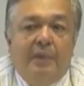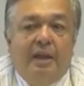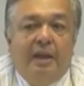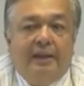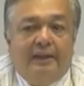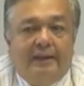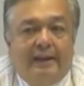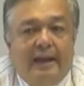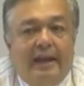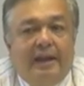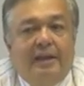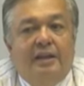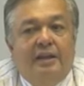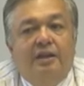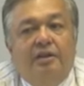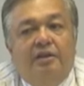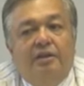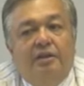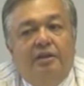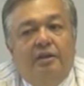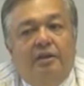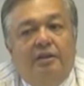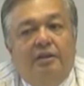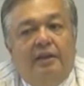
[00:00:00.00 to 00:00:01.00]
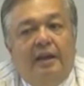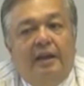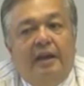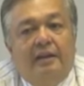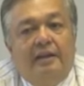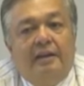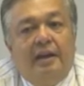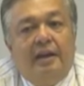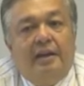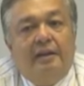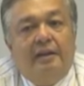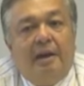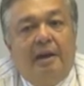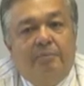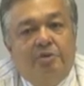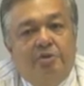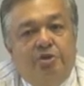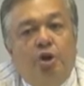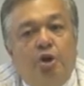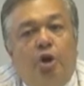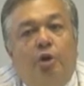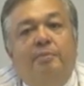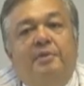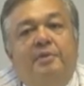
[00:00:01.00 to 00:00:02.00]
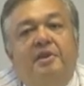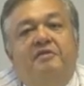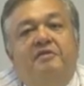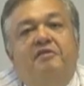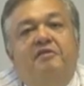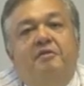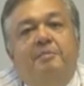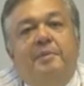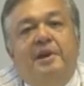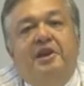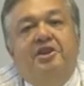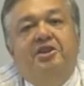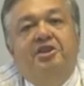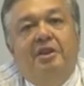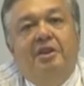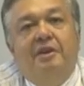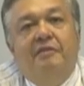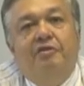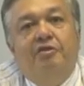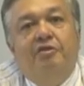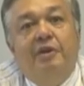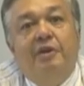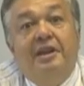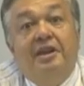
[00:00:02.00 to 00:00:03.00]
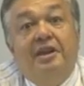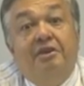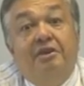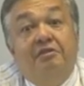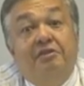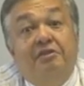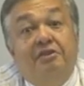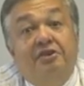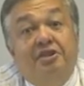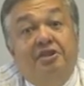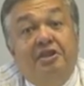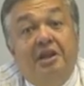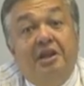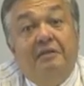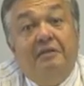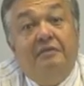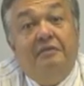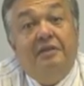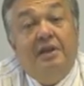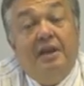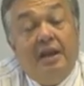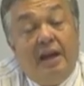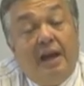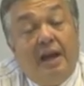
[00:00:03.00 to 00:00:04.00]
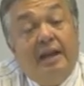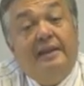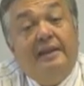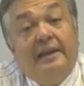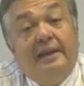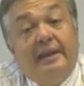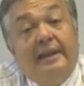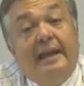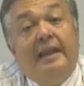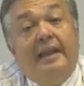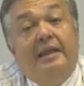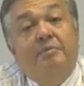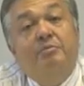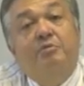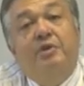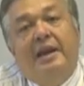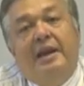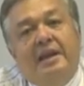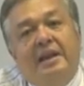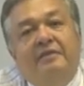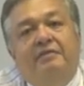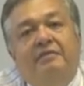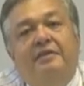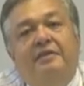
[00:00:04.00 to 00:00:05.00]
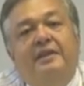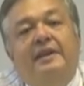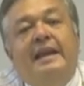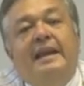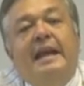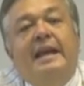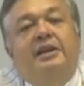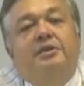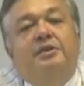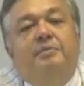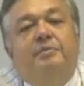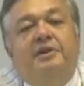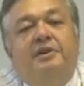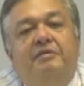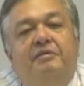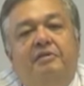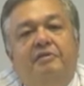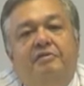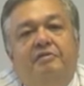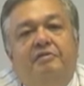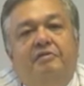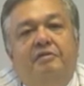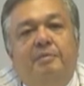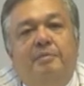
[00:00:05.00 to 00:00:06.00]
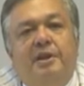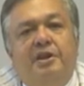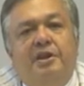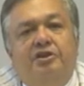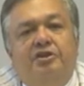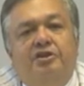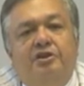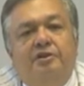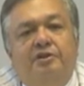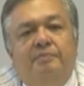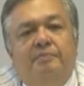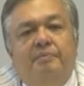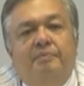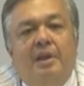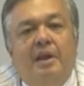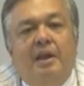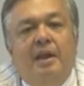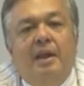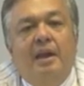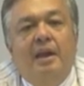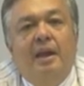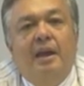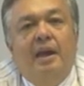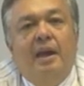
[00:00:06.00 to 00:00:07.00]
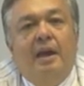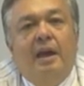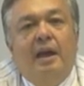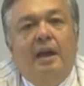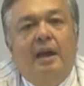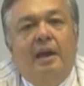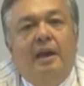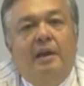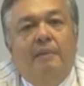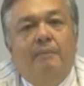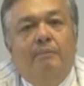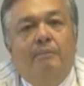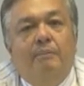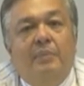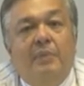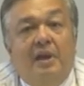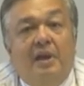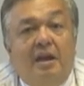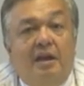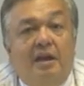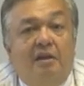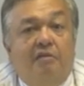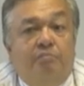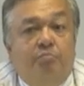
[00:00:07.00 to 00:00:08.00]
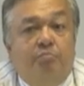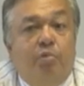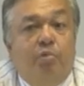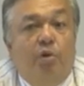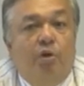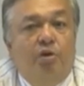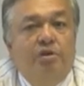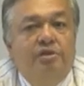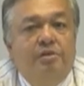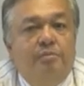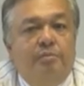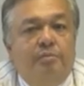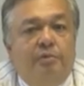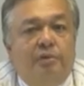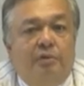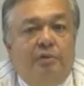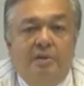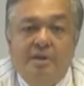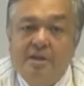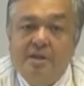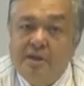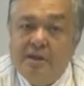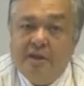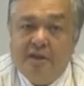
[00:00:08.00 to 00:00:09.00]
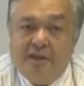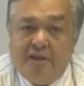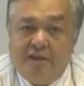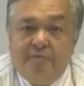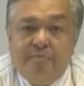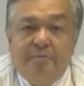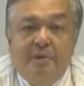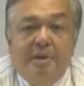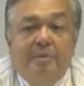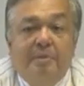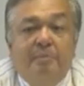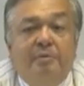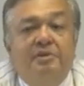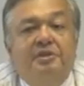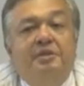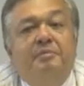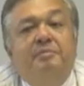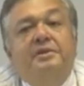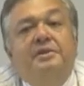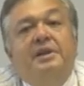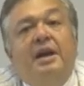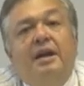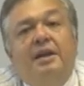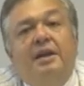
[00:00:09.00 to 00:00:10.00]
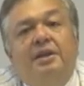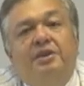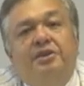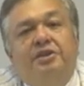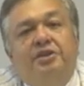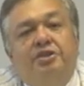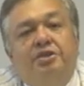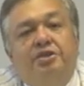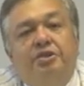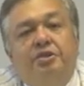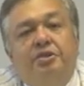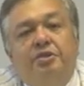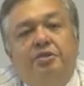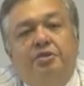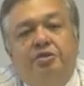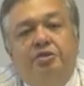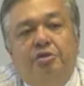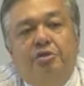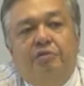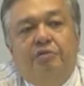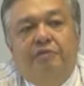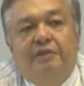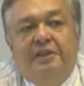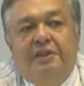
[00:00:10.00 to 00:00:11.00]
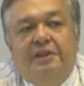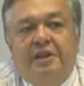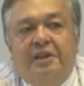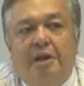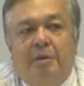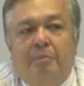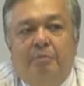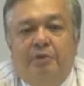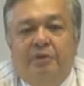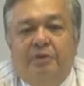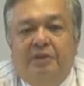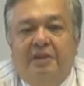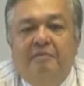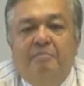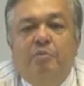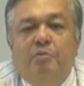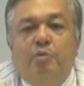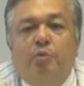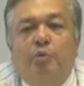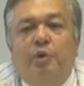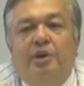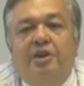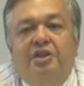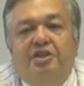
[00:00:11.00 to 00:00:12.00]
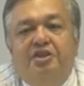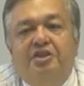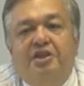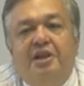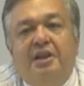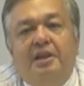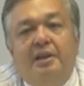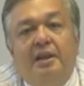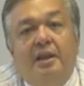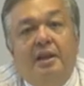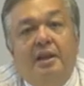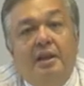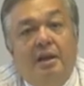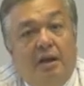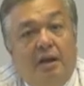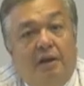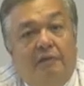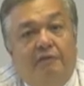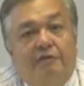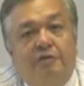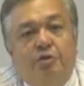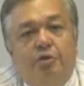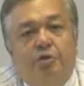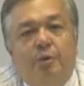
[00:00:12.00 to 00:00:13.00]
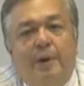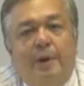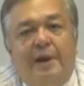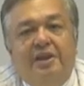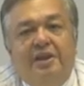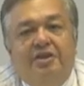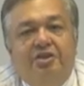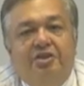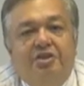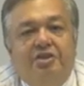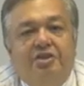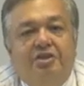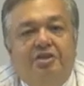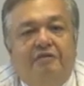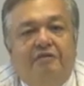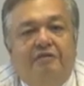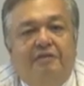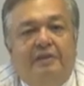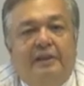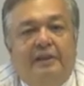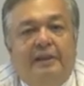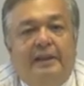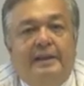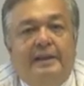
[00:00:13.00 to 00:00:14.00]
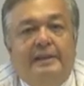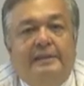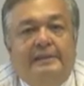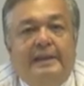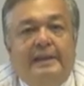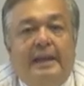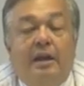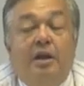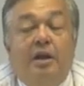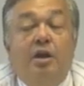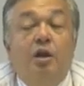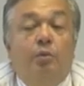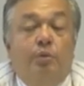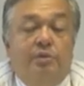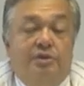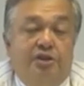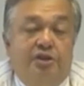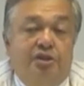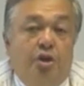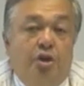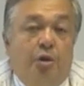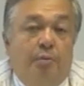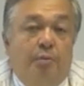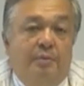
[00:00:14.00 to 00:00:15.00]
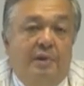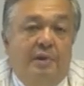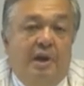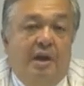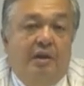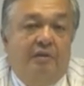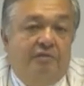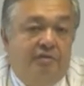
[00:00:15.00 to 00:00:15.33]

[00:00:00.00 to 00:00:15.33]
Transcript: get absorb the information they've already received, and then get them ready for the next bit of information. If possible, give people some tasks to do. So for example, give them a worksheet, a few questions to fill in, say, we'll stop now for